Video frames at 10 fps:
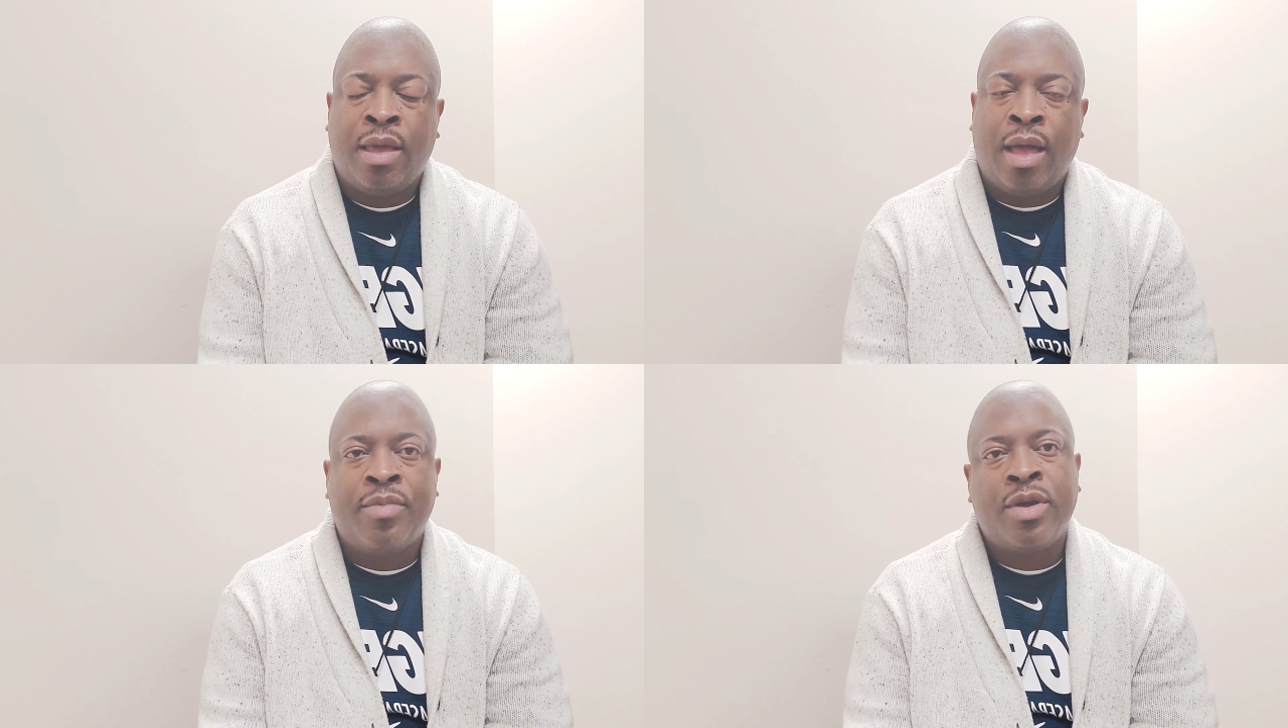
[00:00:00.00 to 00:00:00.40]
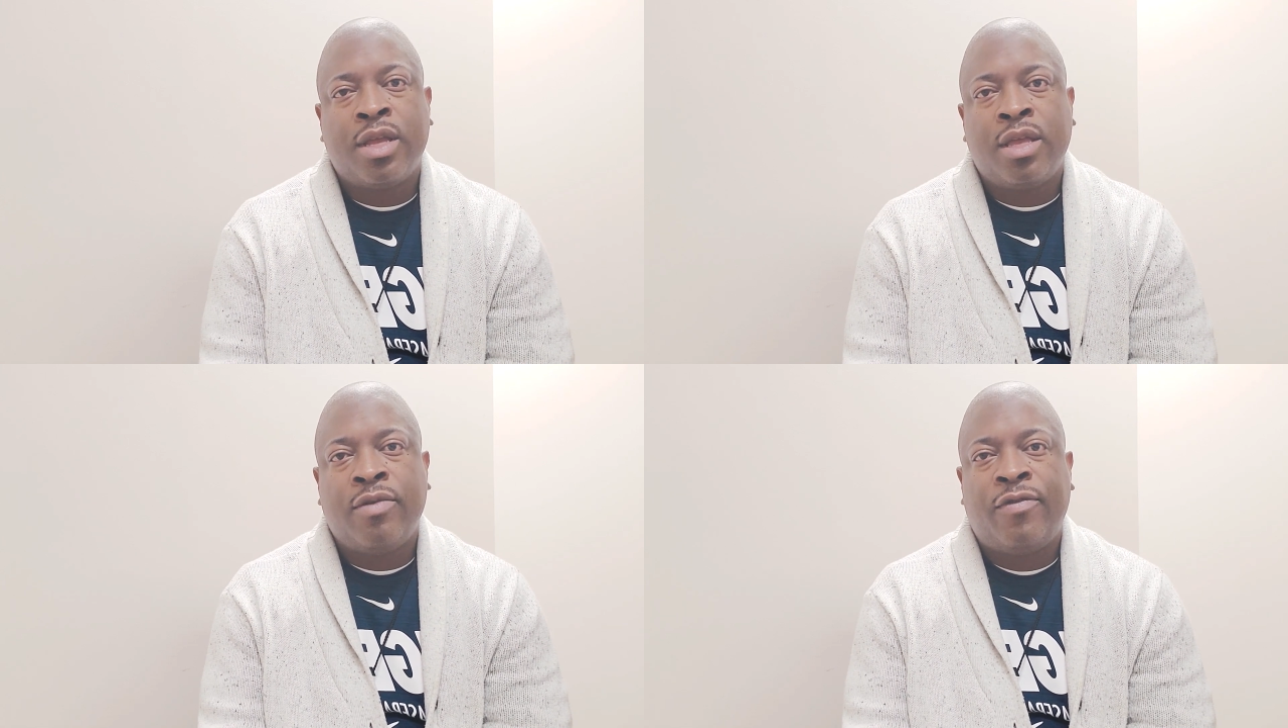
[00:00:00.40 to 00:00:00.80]
I'm going to
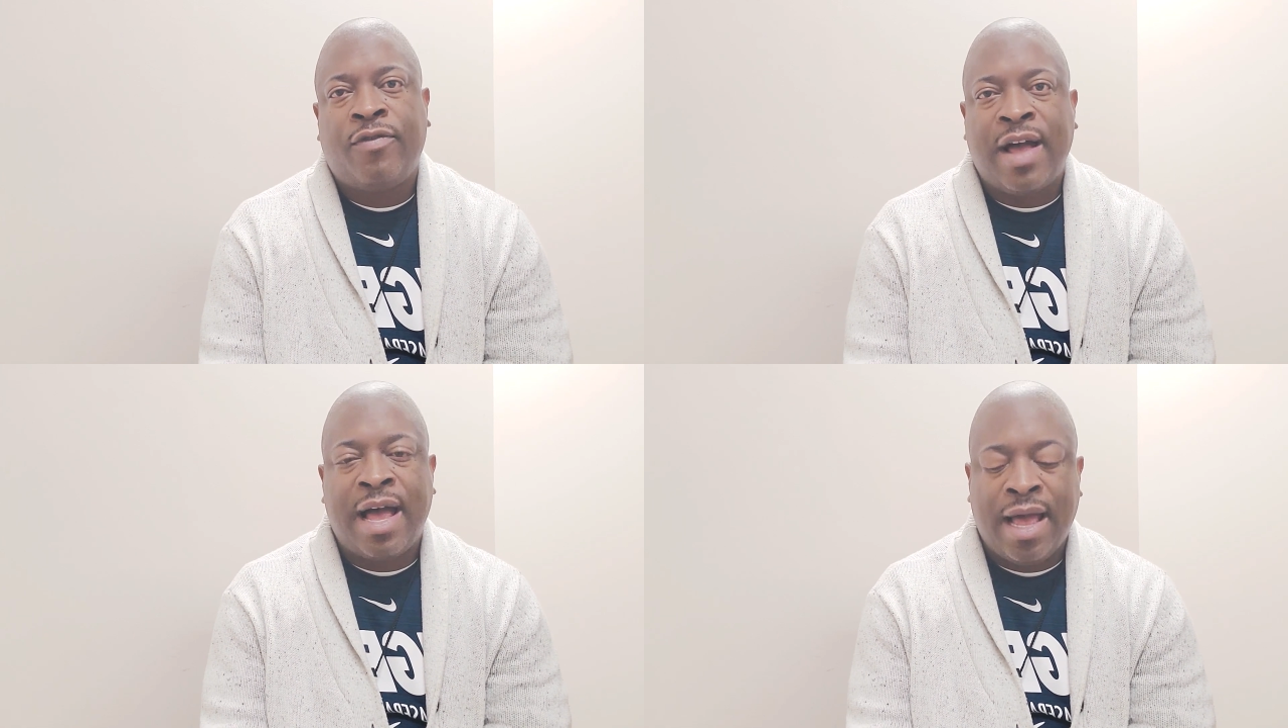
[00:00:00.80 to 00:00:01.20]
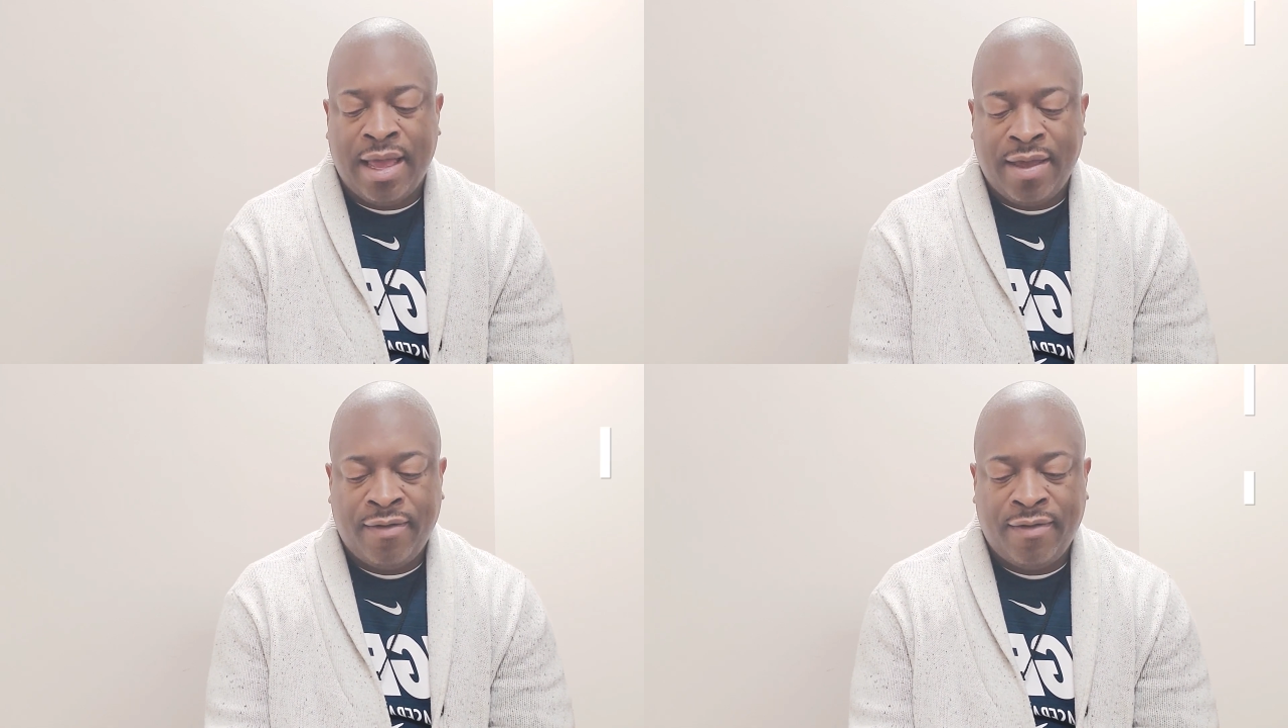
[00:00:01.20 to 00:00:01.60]
give you
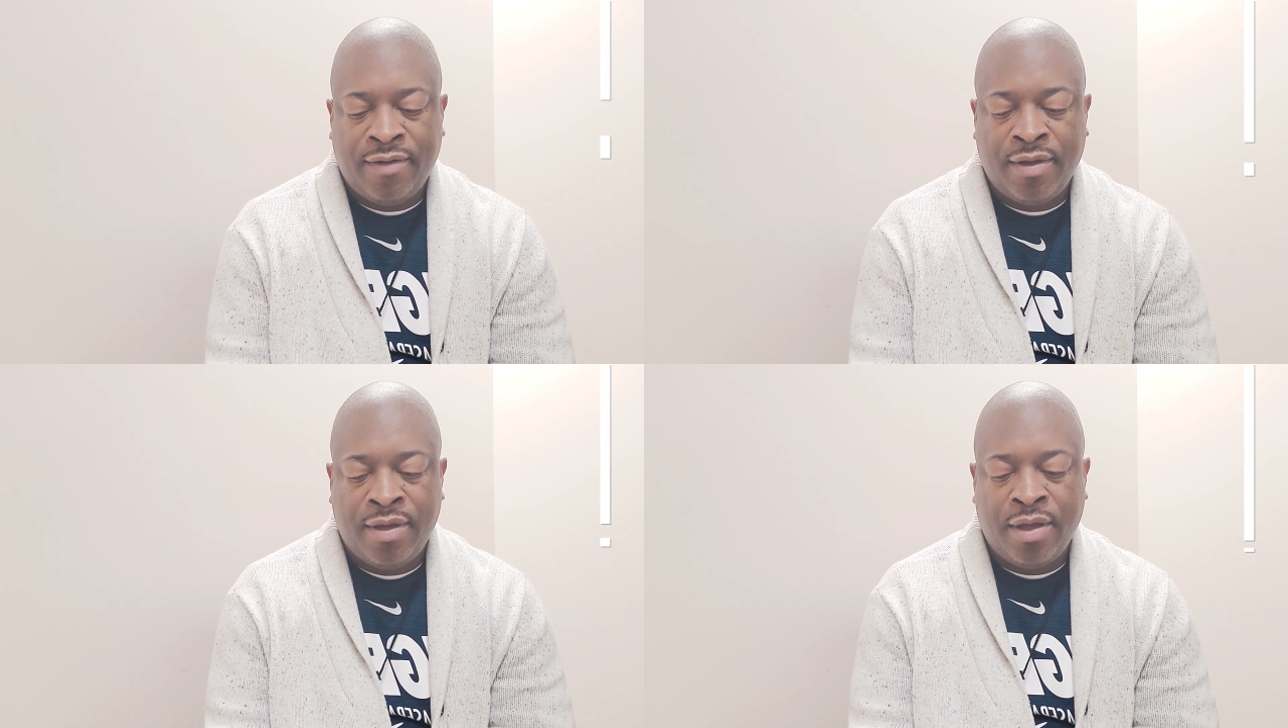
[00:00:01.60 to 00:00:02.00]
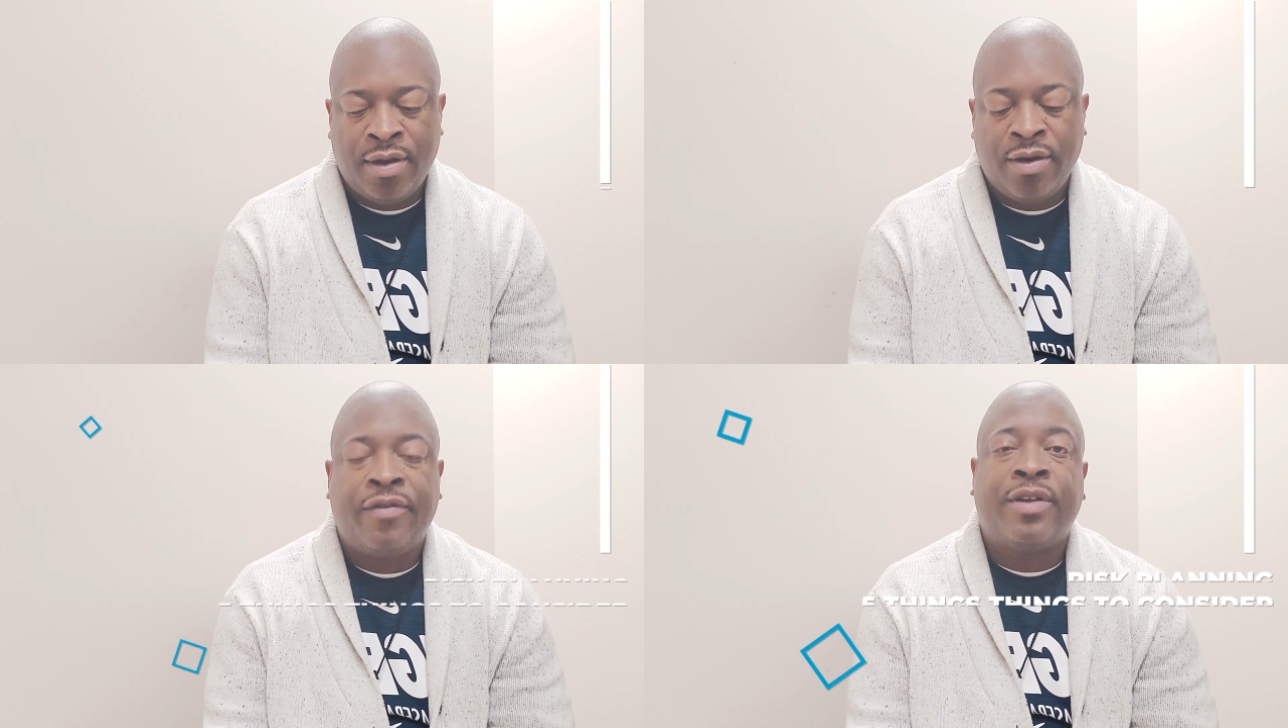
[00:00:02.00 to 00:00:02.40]
5
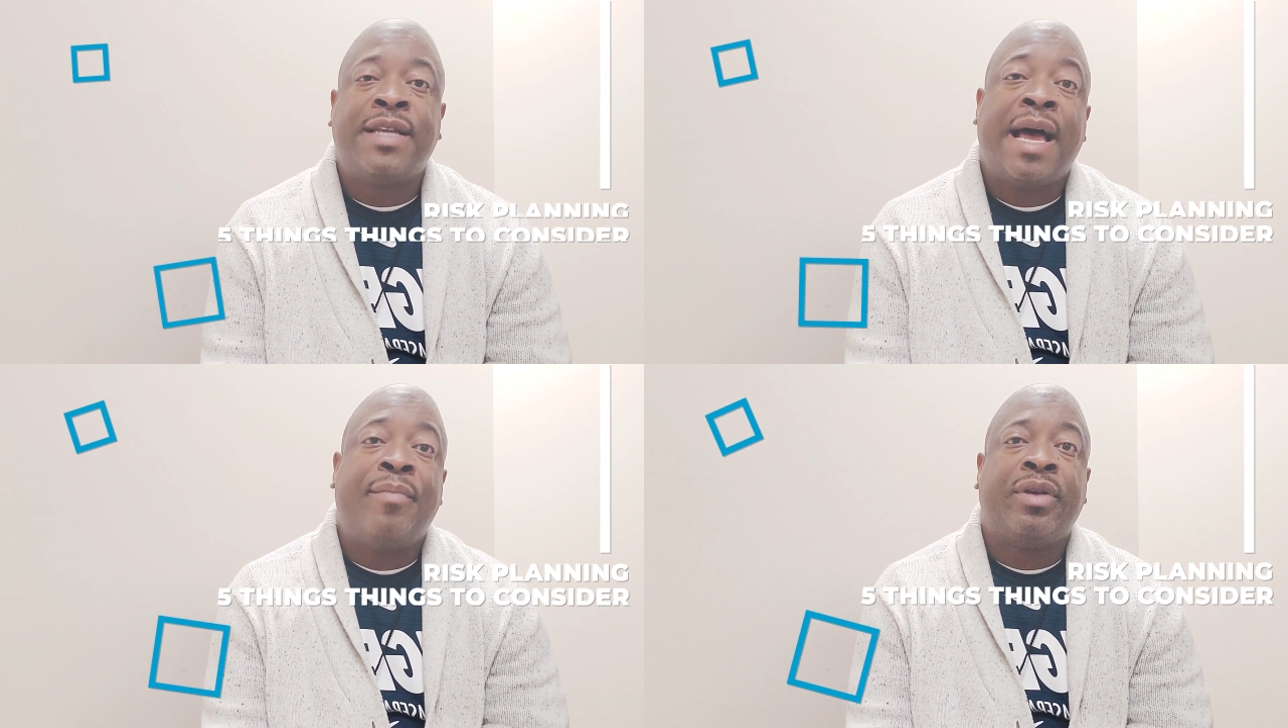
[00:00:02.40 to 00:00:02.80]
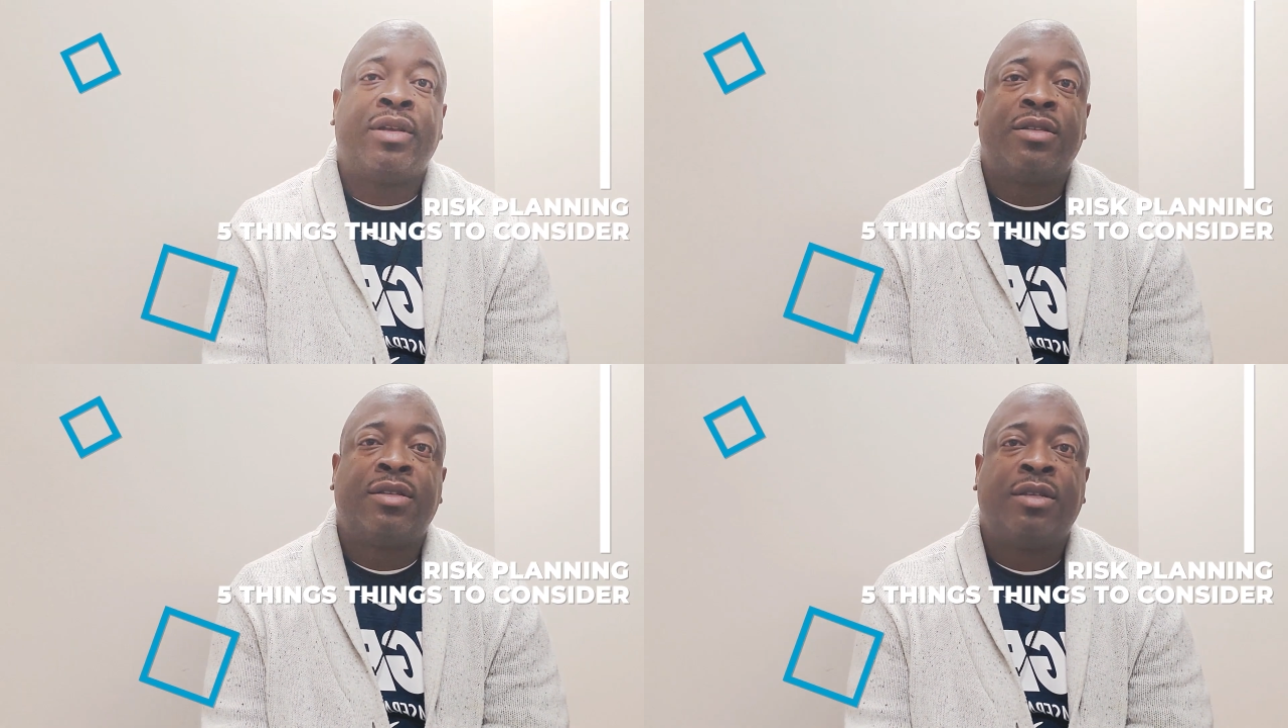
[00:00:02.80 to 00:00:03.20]
different
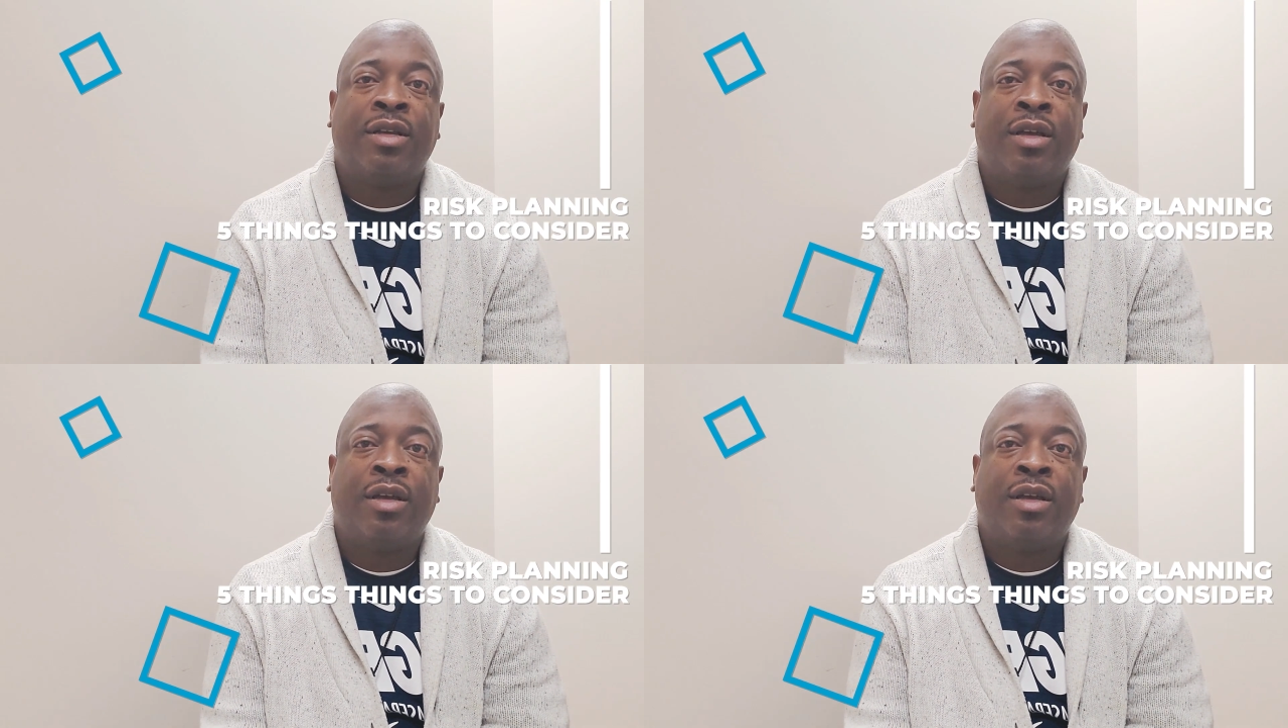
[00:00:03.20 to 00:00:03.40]
topics